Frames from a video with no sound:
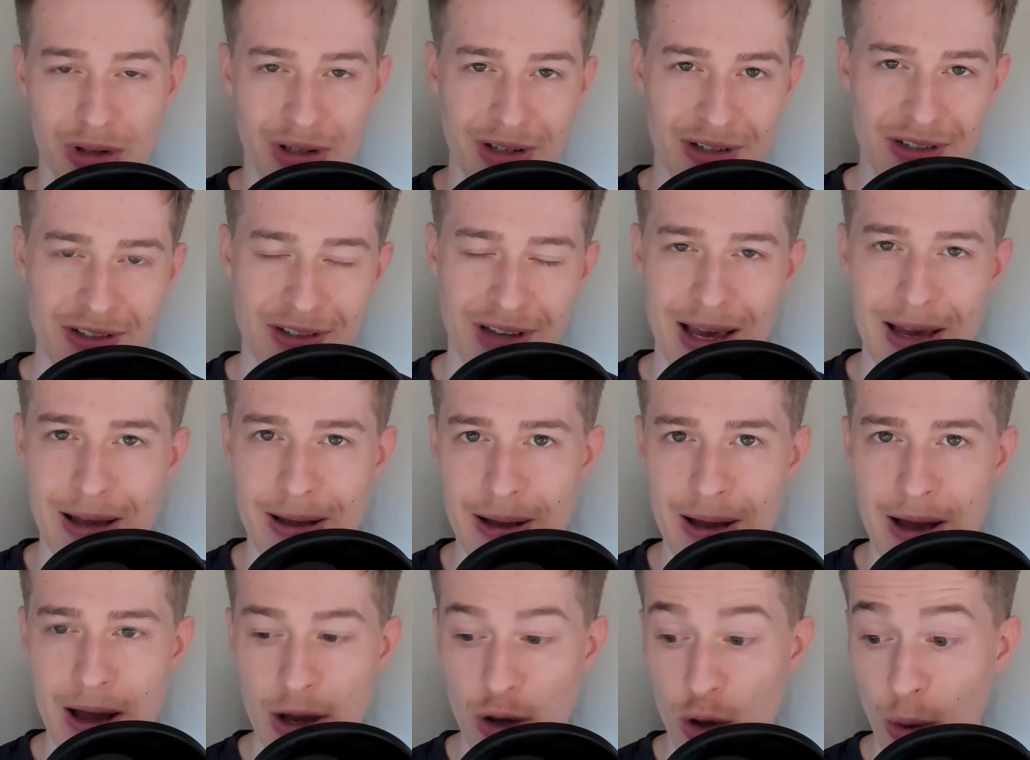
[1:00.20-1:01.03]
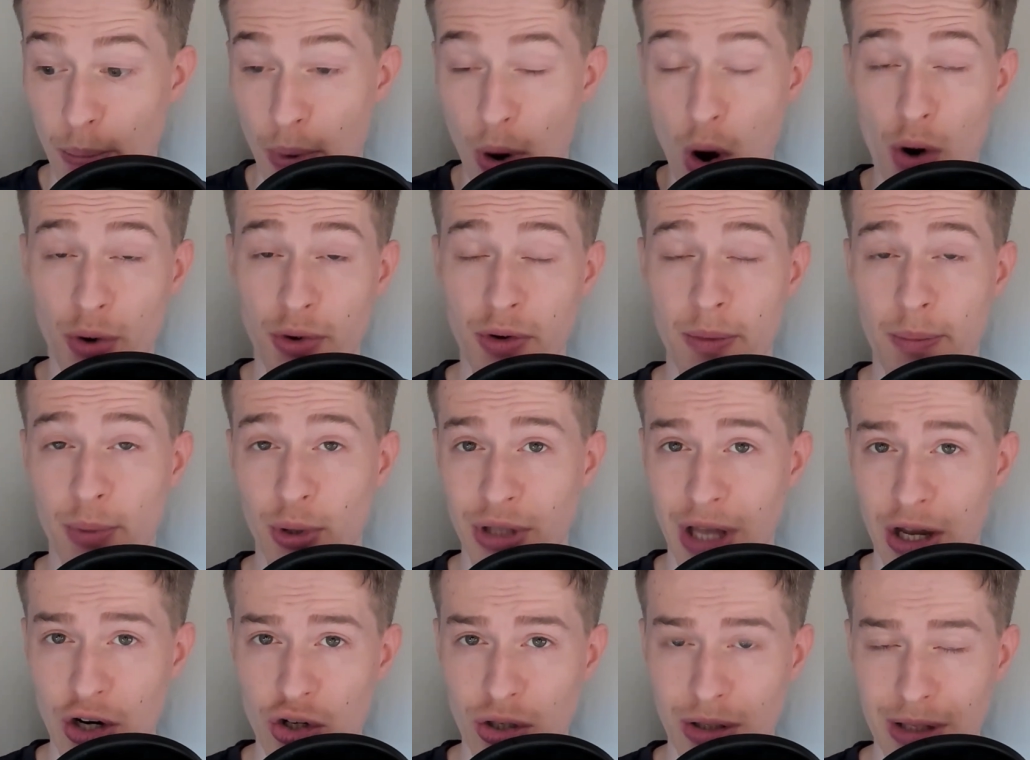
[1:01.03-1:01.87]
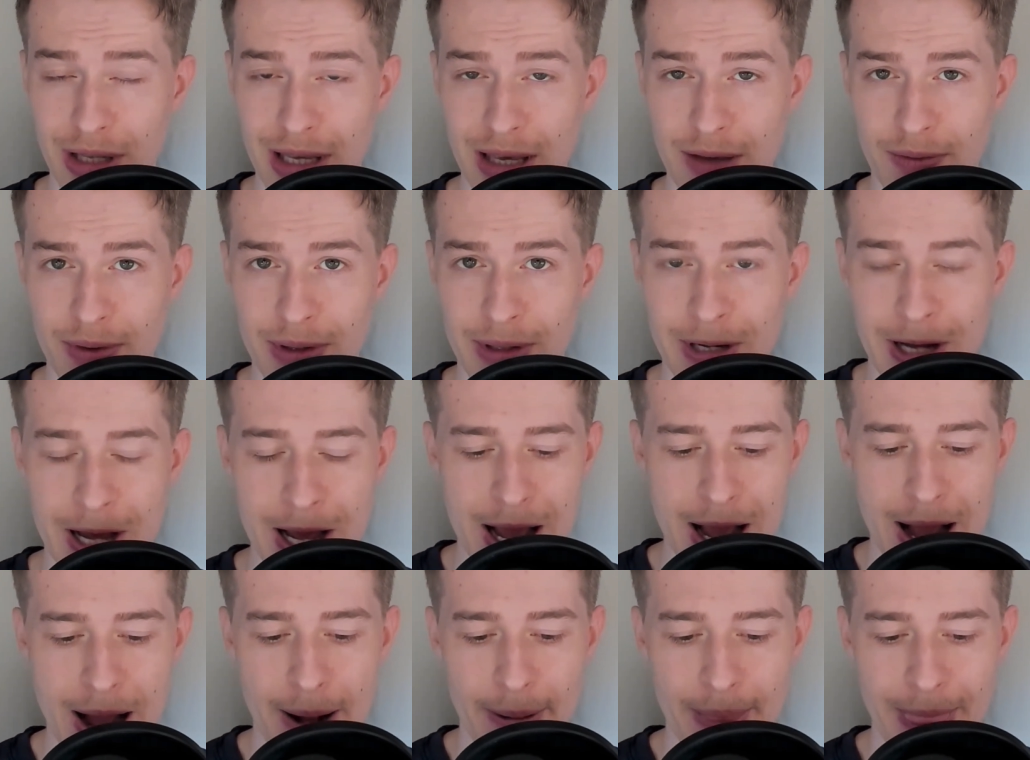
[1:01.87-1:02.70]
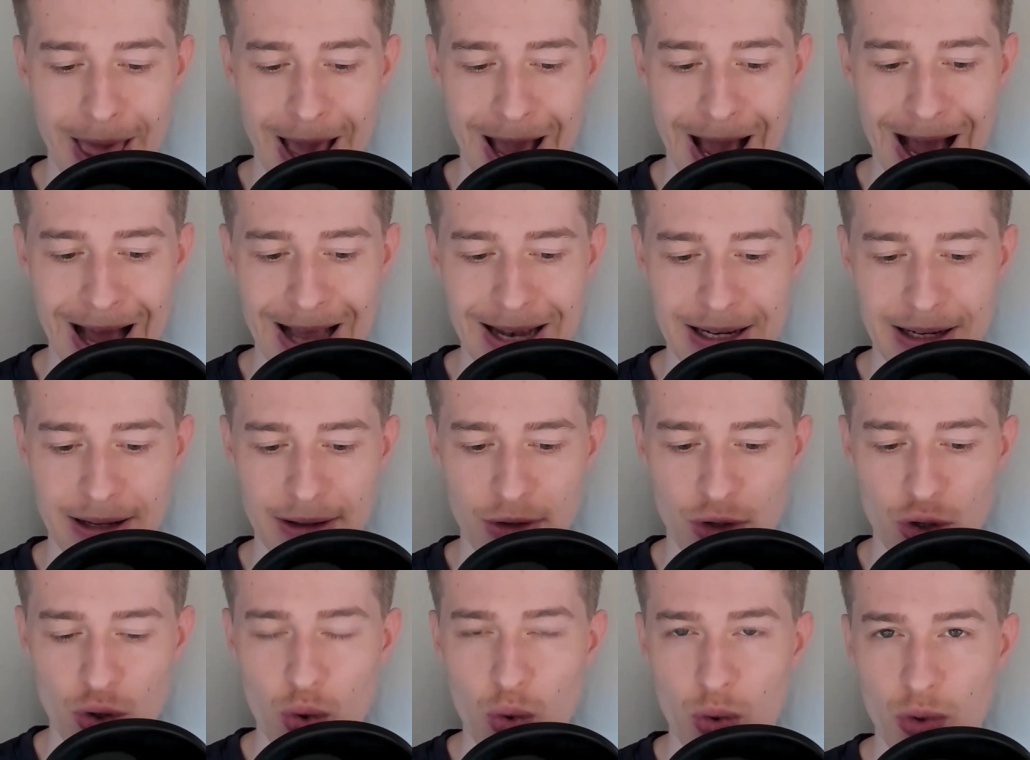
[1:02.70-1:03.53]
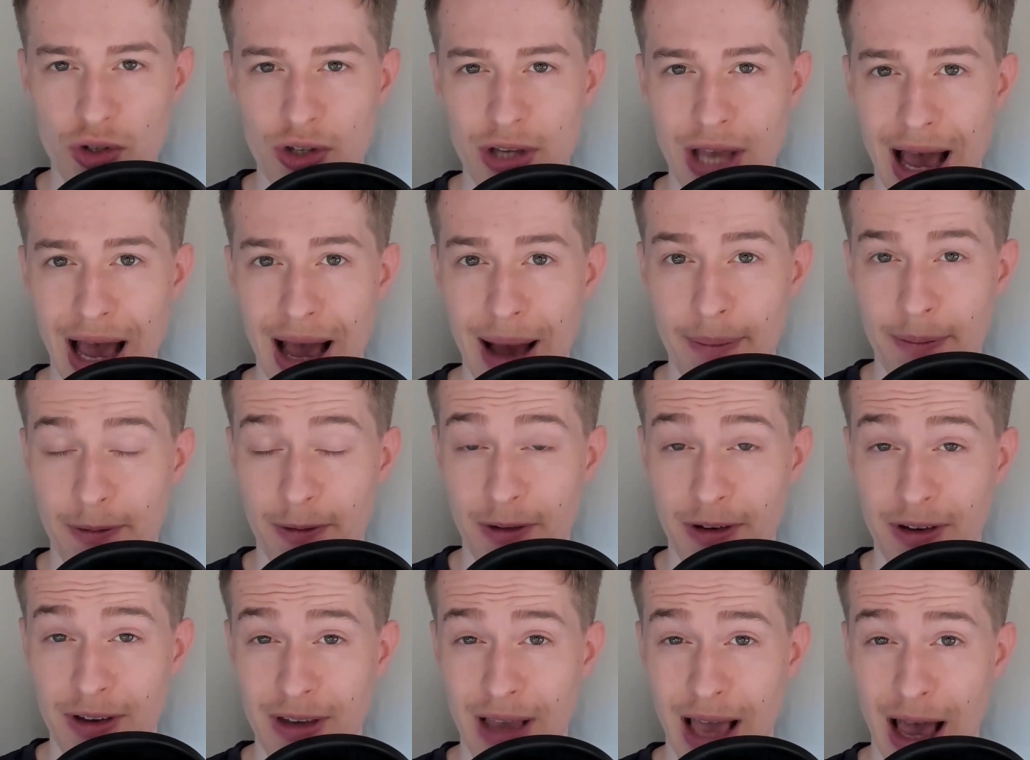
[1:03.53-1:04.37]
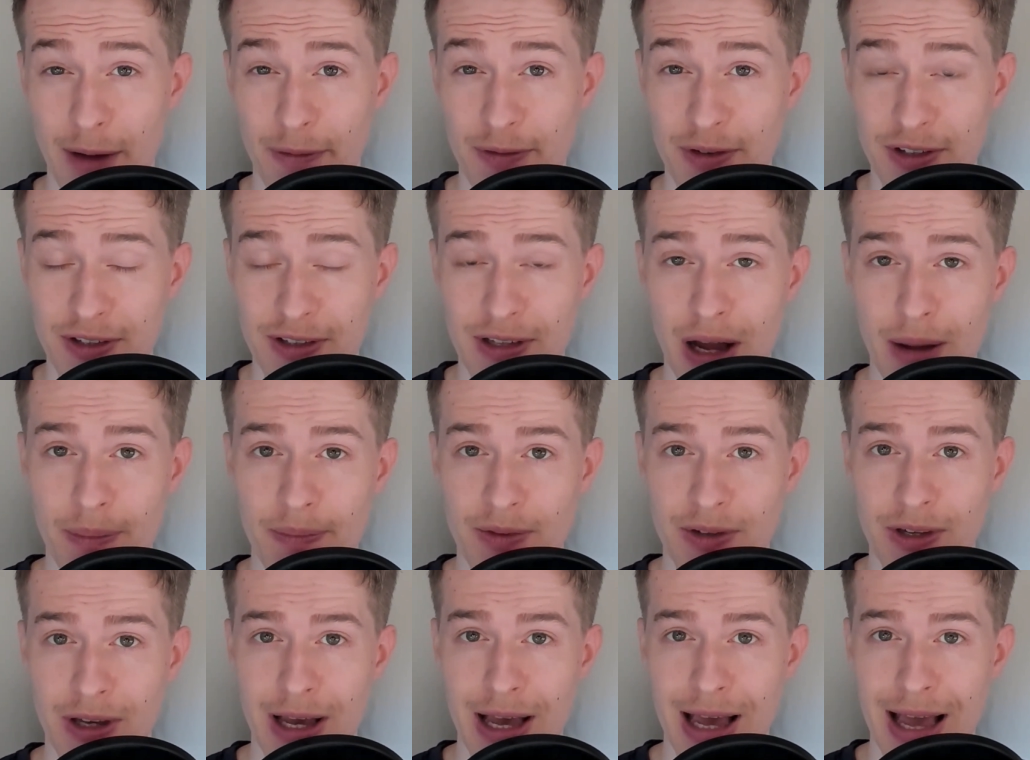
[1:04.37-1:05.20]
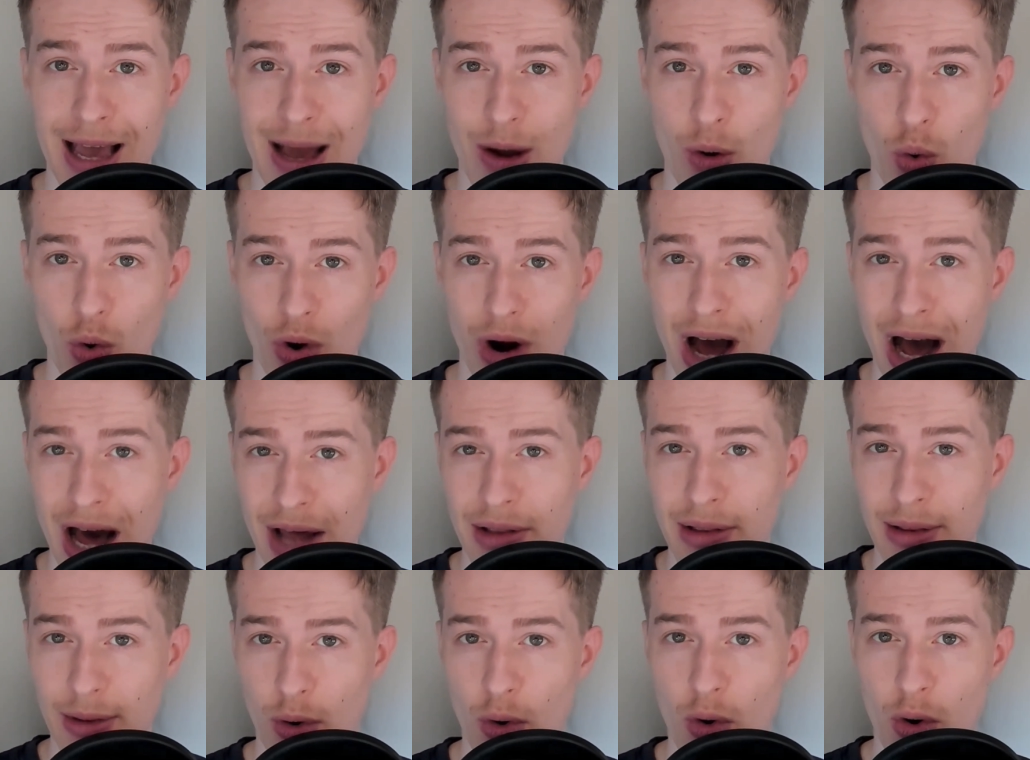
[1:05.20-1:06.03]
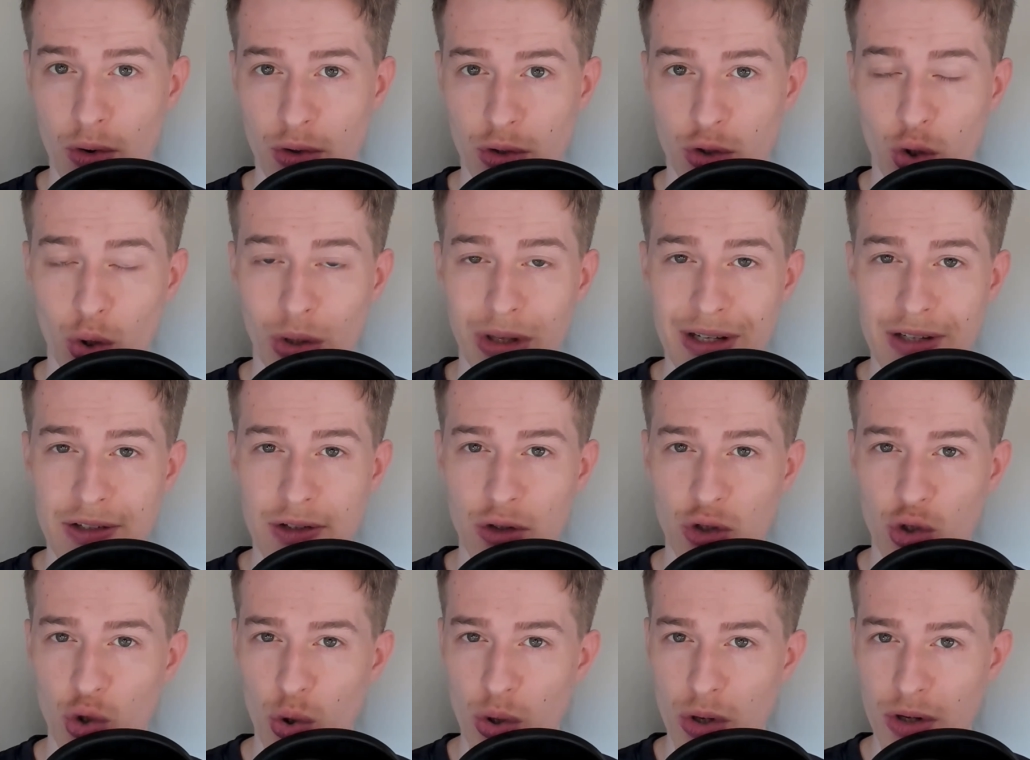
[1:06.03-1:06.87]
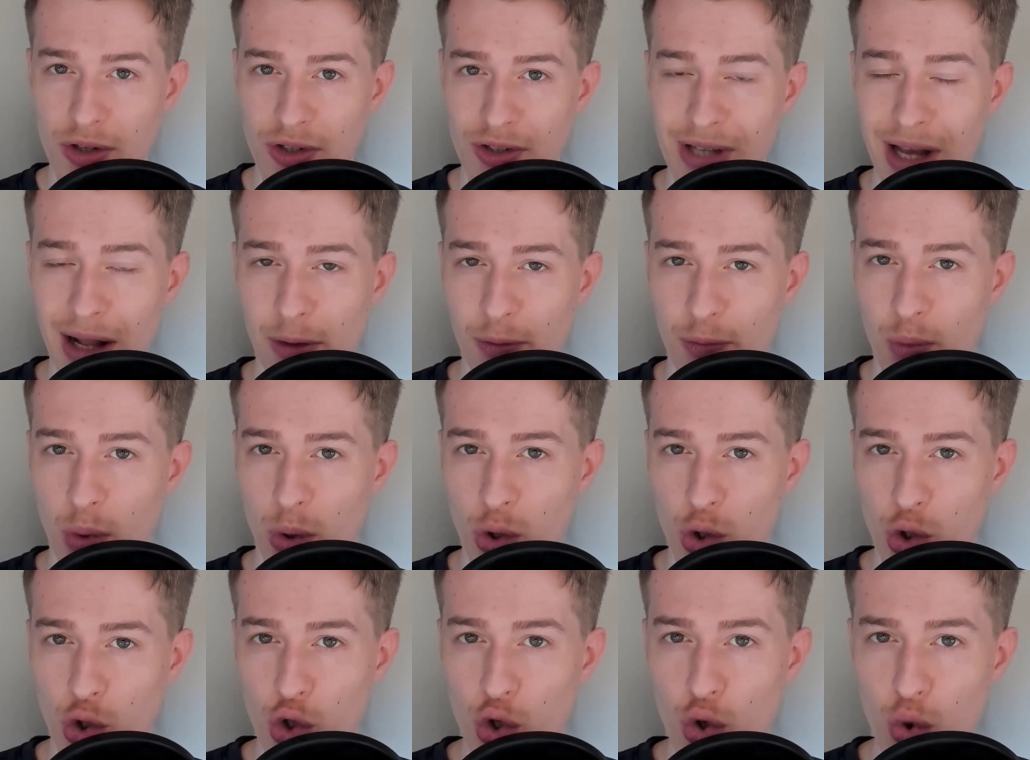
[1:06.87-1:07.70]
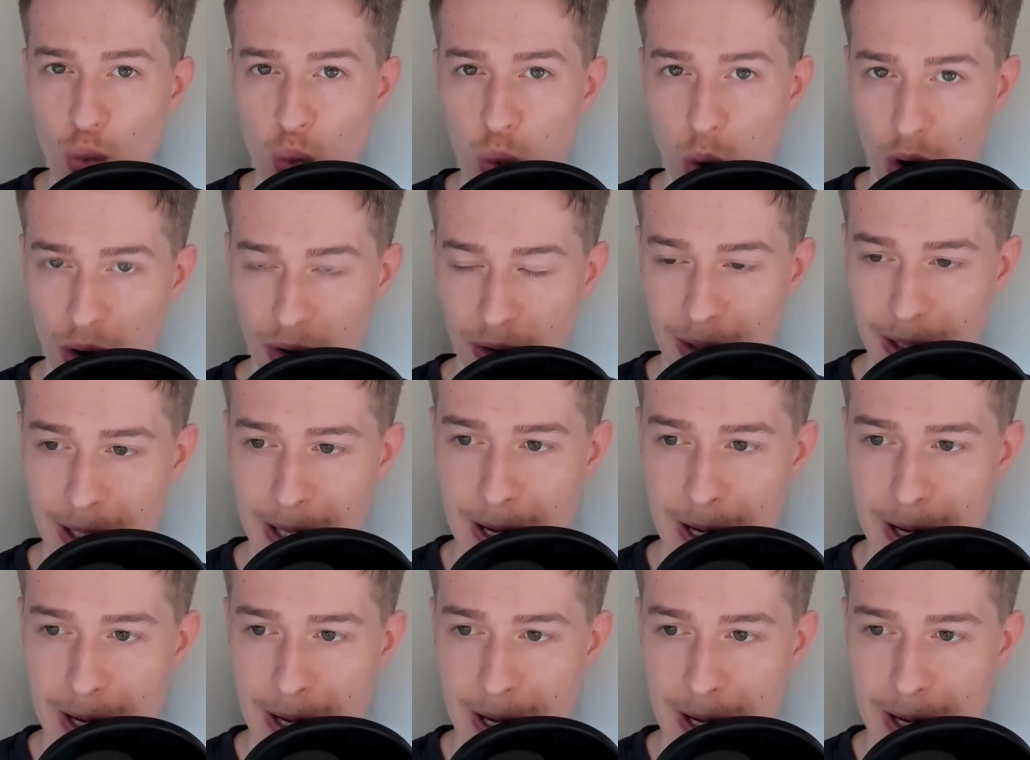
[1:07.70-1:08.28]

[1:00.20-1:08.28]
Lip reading: is saying, your partner potentially even, and you have stopped or unlearned to listen to yourself, what you want,